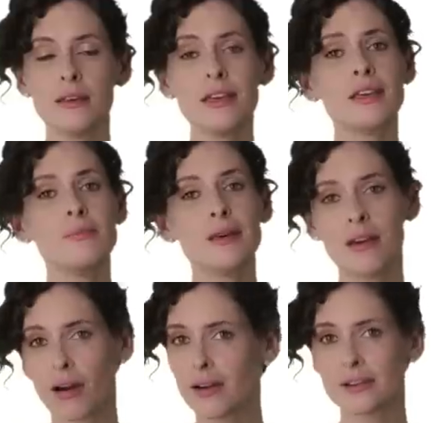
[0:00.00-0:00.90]
It can be
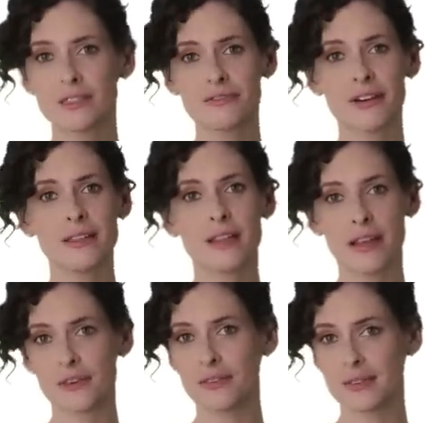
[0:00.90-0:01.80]
hard to find
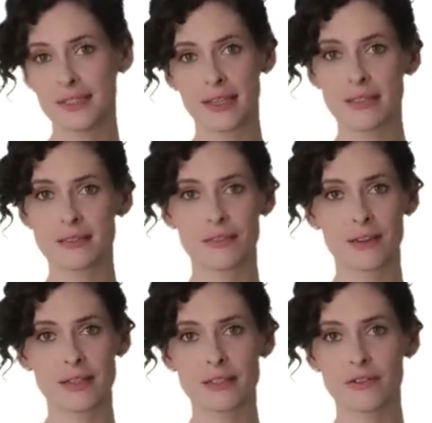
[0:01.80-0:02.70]
love in today's
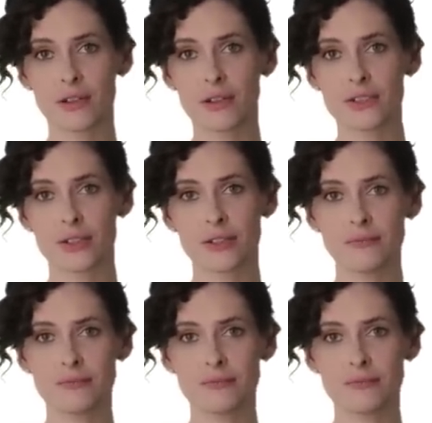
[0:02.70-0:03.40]
divisive culture,